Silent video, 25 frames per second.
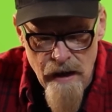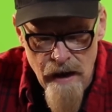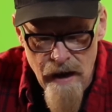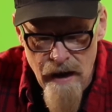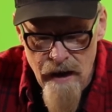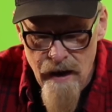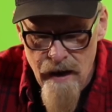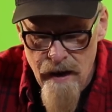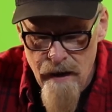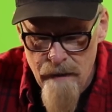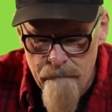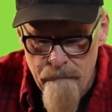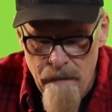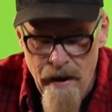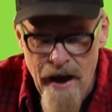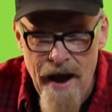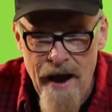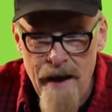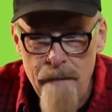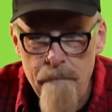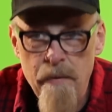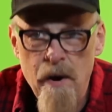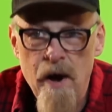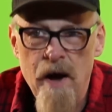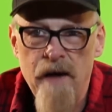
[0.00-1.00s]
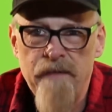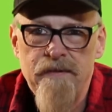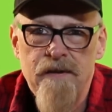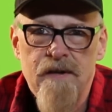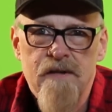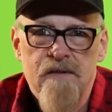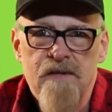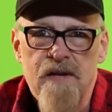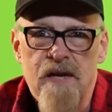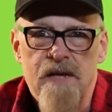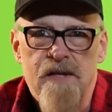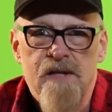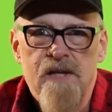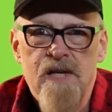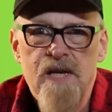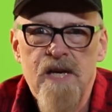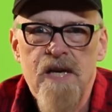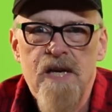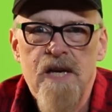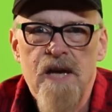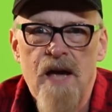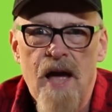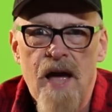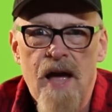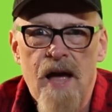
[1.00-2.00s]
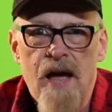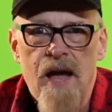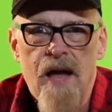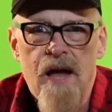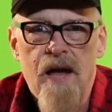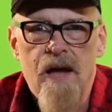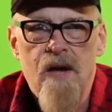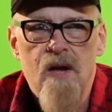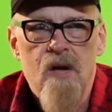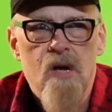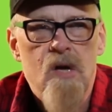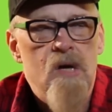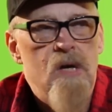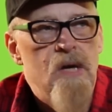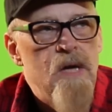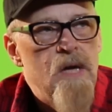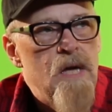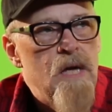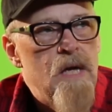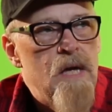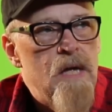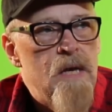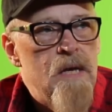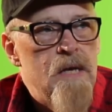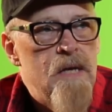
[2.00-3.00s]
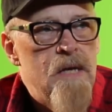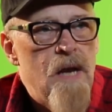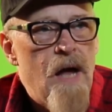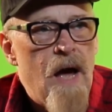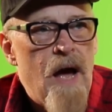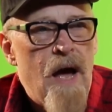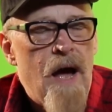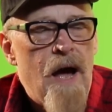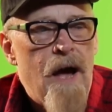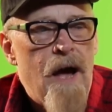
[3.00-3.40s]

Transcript: I bought this at TA in